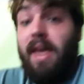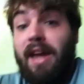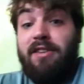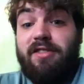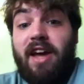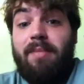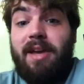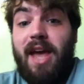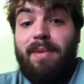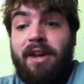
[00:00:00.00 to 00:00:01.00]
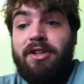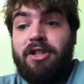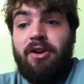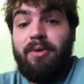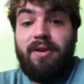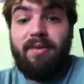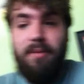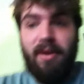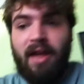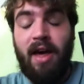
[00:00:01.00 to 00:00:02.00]
It just kind of became an in-joke,
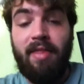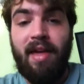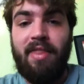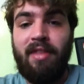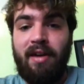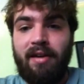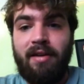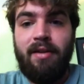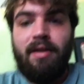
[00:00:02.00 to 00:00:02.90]
that thing.